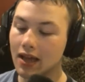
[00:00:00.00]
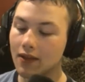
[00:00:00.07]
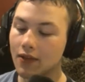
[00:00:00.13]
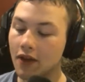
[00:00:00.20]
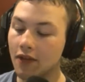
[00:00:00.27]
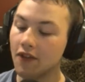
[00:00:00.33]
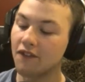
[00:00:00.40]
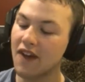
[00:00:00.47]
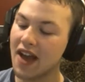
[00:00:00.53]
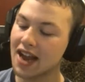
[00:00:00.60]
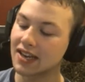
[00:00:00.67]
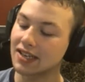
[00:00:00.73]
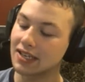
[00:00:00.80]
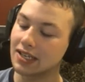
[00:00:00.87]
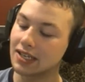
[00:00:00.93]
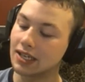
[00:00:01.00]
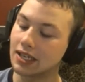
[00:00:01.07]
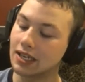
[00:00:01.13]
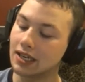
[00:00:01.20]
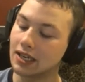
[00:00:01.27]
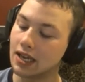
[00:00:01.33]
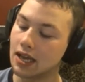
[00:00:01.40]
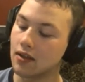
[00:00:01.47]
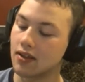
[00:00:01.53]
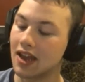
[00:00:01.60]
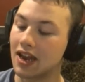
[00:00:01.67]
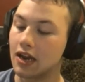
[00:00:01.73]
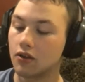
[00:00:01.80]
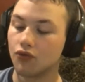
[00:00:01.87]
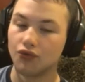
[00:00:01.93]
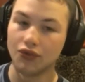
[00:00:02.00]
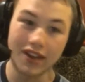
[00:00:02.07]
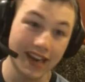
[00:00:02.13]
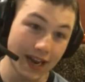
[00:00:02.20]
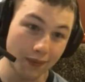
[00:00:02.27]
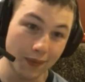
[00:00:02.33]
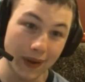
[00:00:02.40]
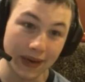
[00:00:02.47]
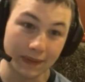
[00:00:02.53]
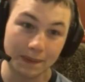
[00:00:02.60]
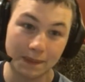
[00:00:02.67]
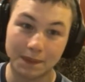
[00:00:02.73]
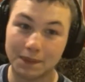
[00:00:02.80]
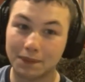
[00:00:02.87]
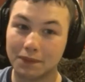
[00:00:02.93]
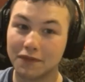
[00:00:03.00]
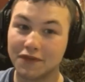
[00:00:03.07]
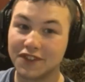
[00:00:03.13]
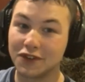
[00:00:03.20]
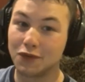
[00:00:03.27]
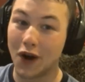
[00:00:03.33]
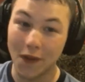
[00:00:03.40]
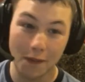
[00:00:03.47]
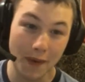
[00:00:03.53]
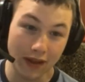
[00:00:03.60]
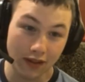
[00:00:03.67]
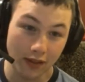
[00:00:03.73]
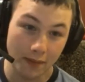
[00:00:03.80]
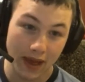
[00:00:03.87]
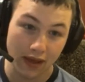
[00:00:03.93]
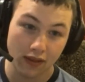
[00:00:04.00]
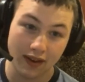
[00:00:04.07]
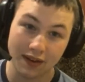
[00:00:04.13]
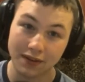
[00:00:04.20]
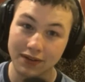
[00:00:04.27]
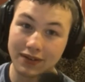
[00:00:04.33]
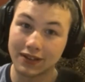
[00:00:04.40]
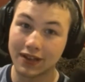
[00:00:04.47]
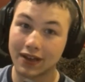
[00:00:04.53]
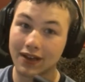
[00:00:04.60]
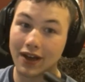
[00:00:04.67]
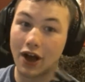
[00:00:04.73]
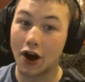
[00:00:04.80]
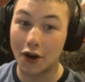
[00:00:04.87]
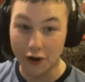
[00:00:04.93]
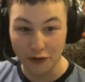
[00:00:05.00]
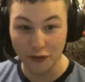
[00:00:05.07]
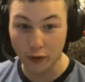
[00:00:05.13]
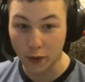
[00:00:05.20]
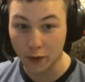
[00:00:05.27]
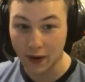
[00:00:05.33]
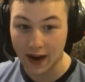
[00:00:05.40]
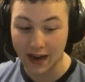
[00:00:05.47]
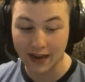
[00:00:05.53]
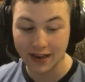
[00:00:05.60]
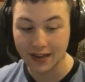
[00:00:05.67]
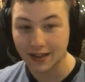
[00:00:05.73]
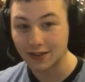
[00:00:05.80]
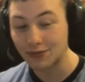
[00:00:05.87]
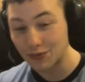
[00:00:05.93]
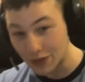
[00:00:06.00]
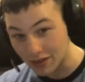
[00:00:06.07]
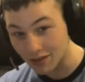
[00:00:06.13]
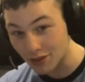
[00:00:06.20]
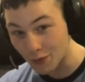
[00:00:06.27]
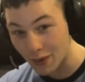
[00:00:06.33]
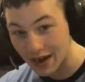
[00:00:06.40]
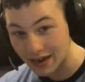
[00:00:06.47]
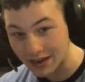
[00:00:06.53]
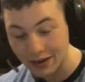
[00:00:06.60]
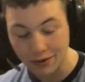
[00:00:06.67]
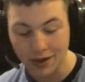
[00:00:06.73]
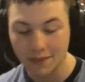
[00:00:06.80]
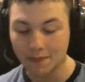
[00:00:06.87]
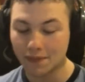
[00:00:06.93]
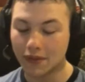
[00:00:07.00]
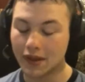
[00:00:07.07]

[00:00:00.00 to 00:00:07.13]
the fact is that it's a really nice mic. If you want the best of the best, under $4 grand, this is the way to do it.